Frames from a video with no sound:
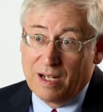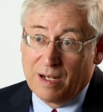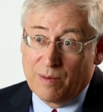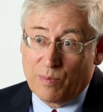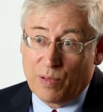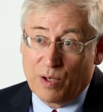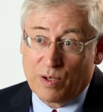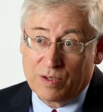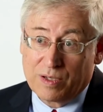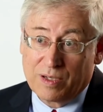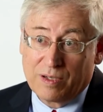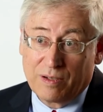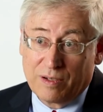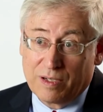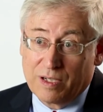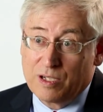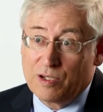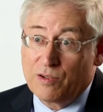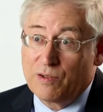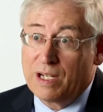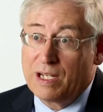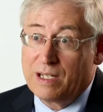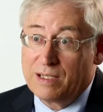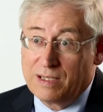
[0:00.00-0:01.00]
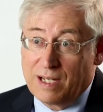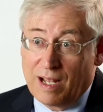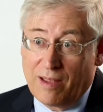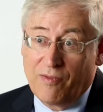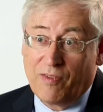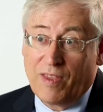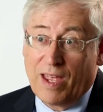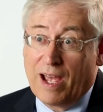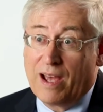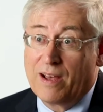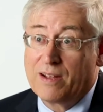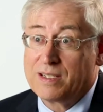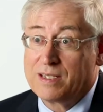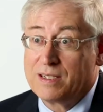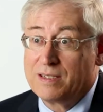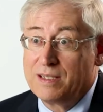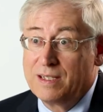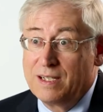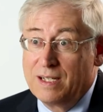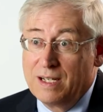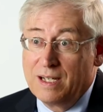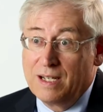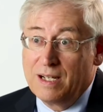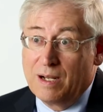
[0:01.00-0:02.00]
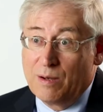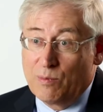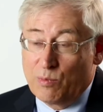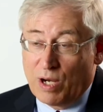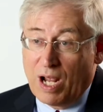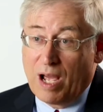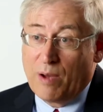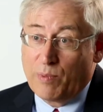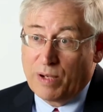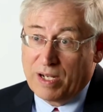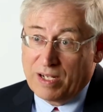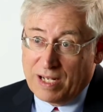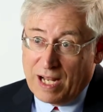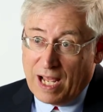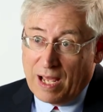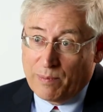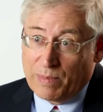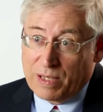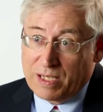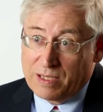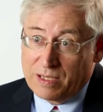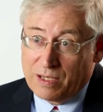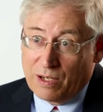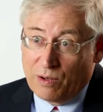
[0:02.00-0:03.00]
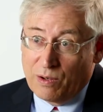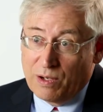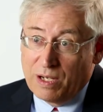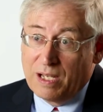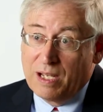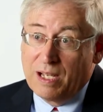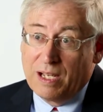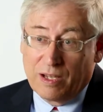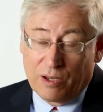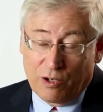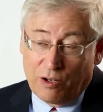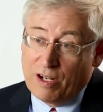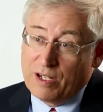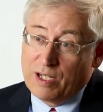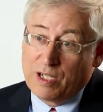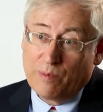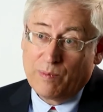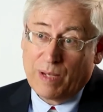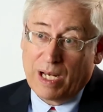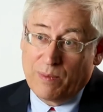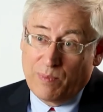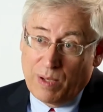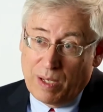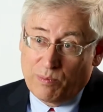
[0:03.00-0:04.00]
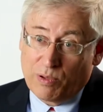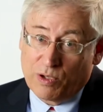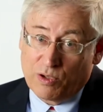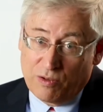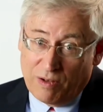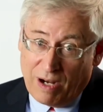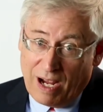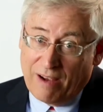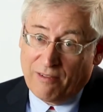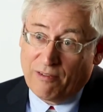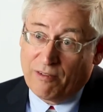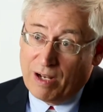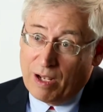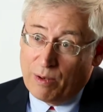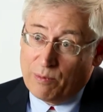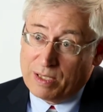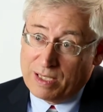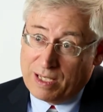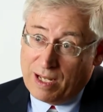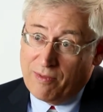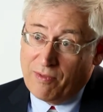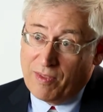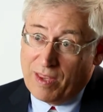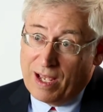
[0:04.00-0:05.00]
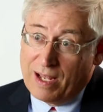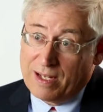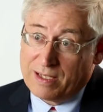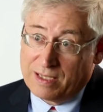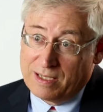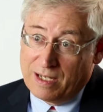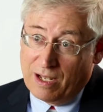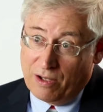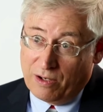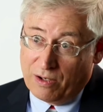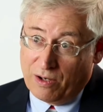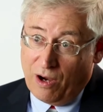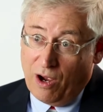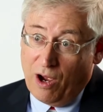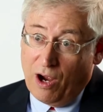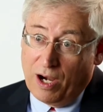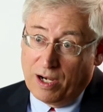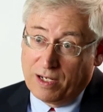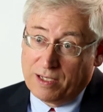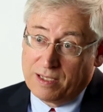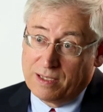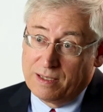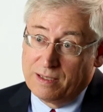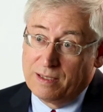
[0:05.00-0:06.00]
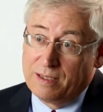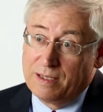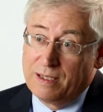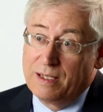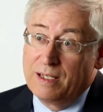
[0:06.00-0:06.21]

personal injury and $10,000 property damage. So there aren't too many people driving around with $10,000 cars.